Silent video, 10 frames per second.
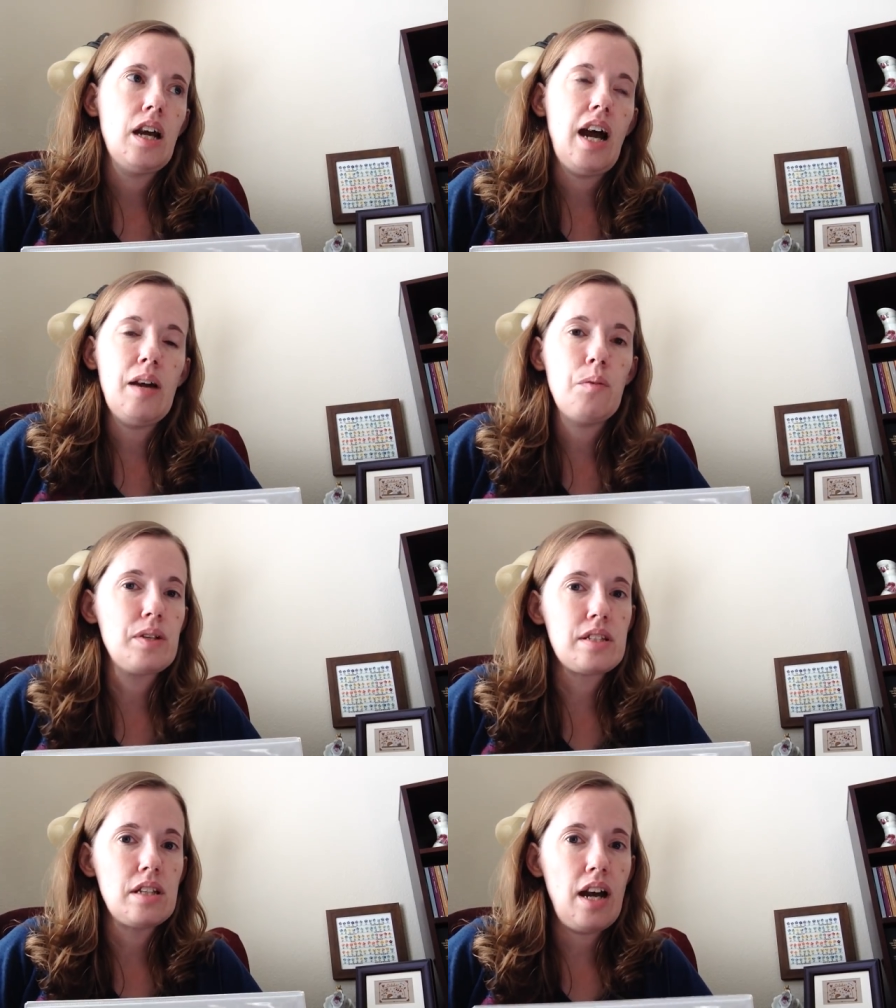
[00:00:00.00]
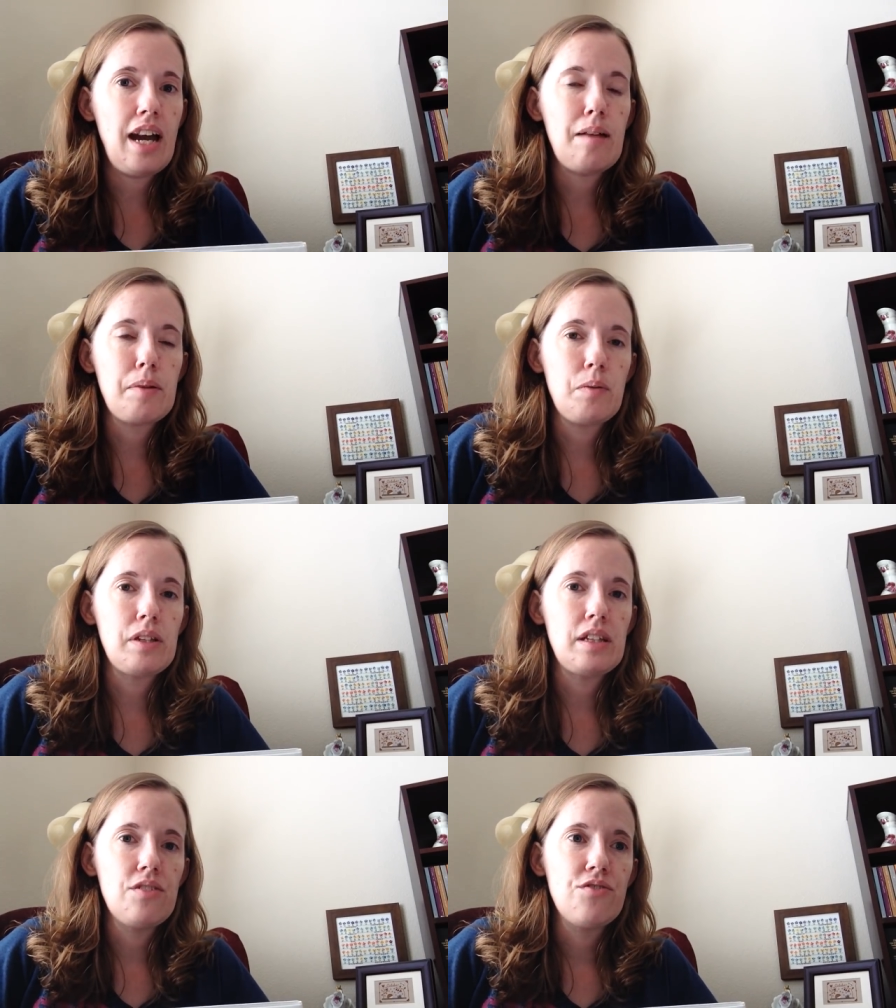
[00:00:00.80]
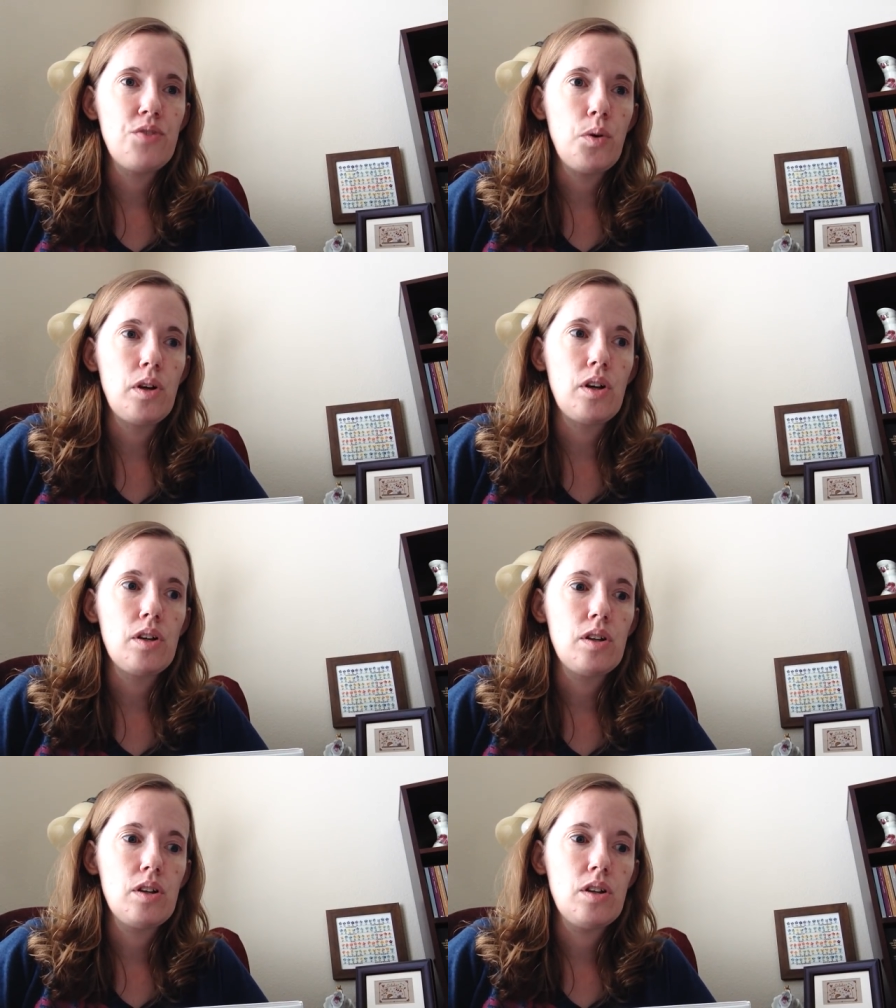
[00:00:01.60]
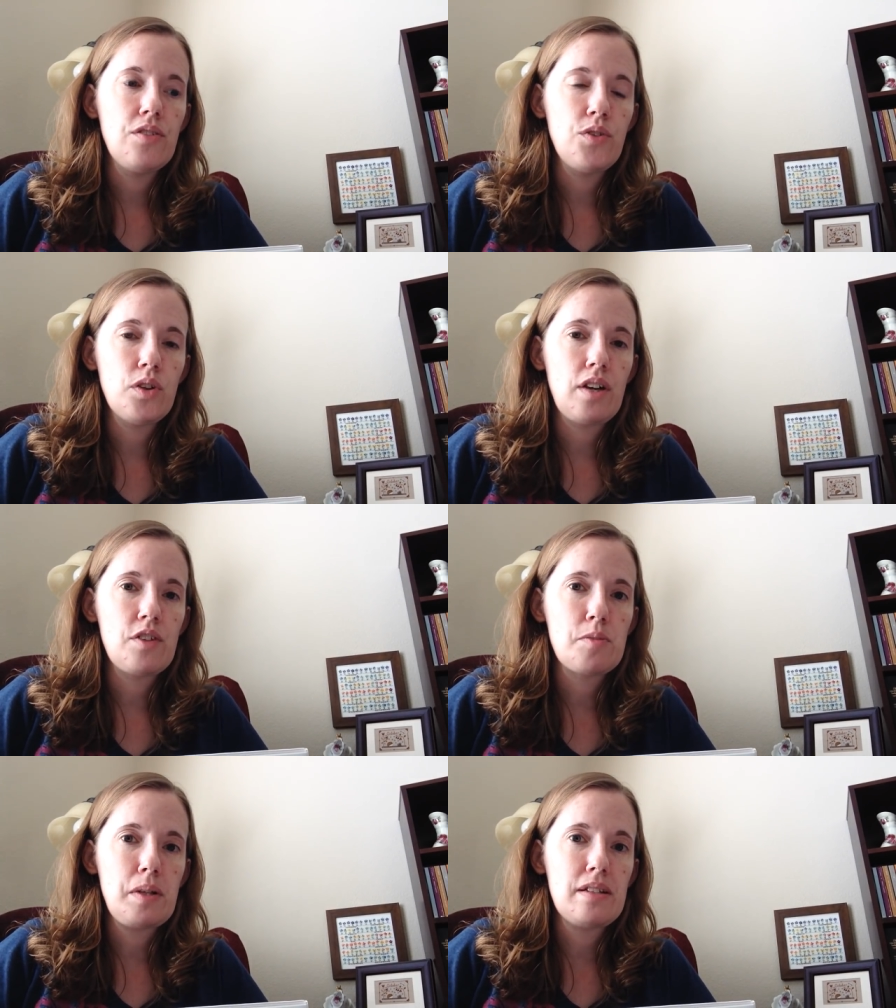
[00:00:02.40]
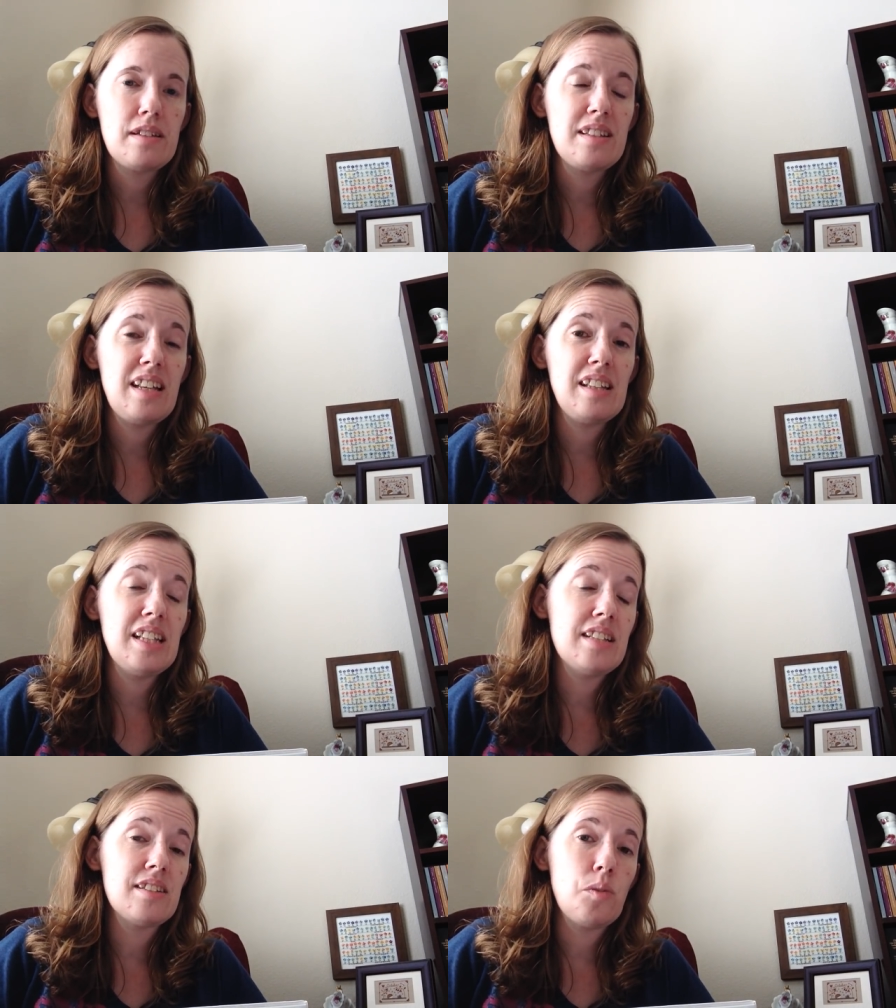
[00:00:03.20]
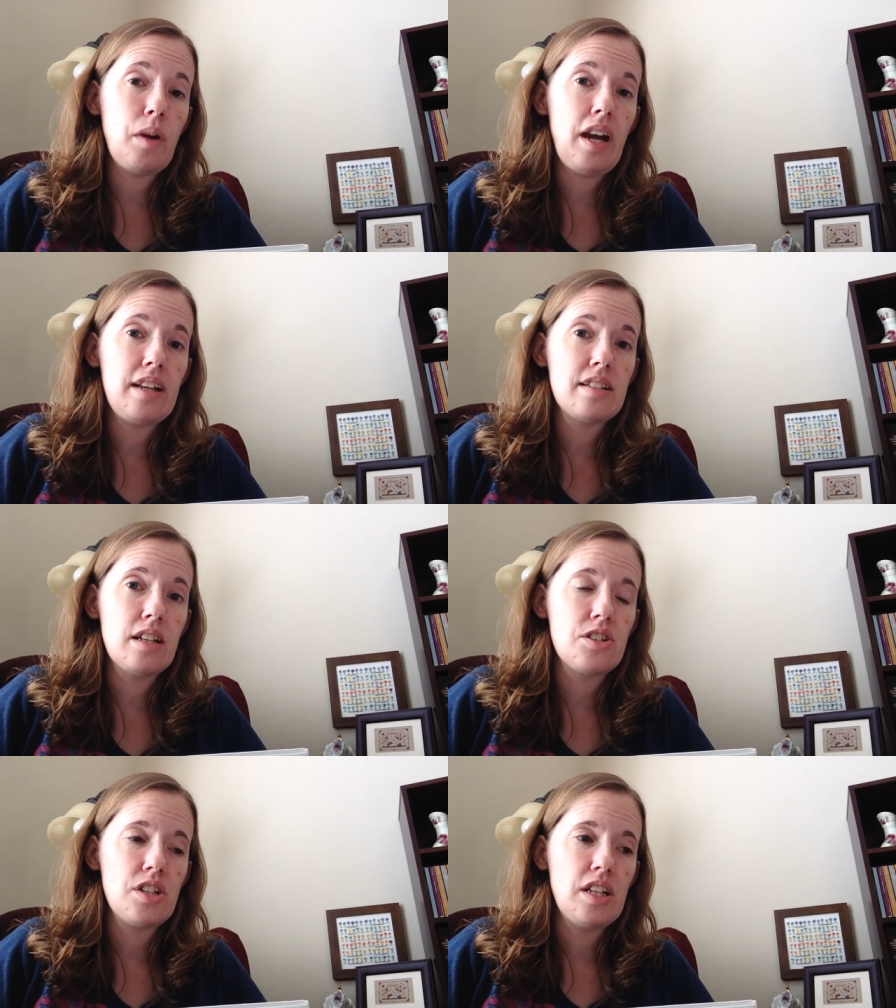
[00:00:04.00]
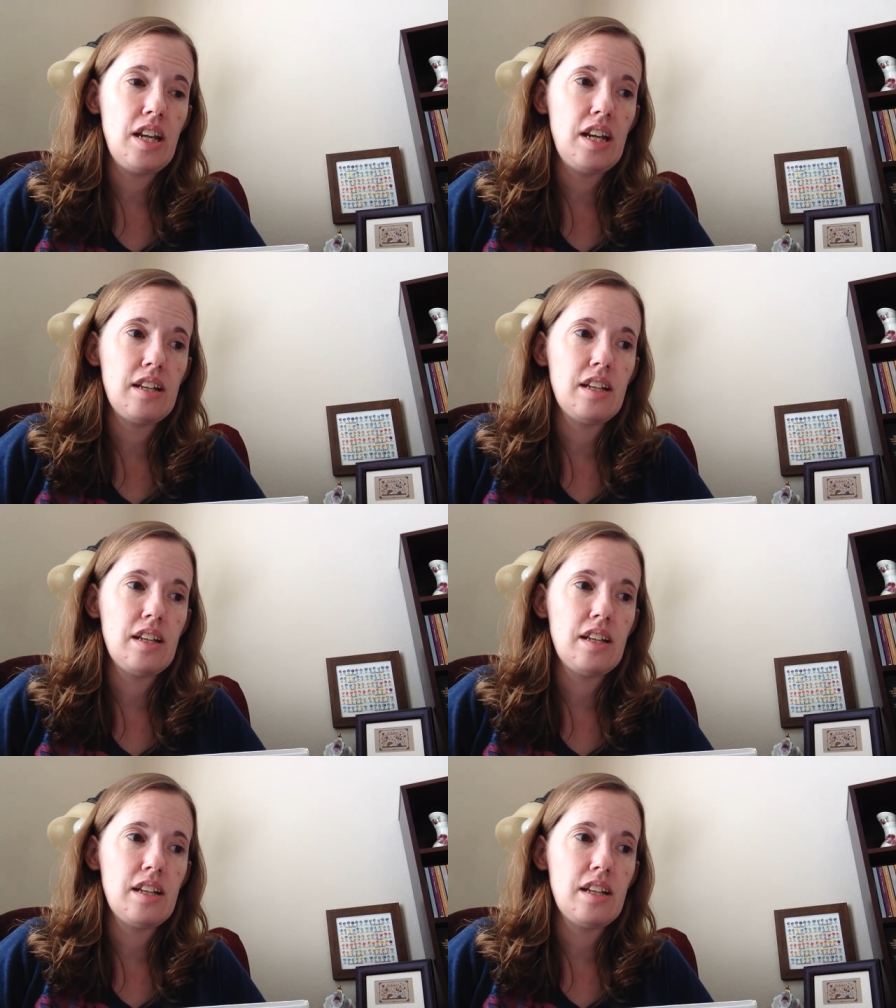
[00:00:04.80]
I was not happy with it for a full coverage piece, is at least the way I stitch in hand.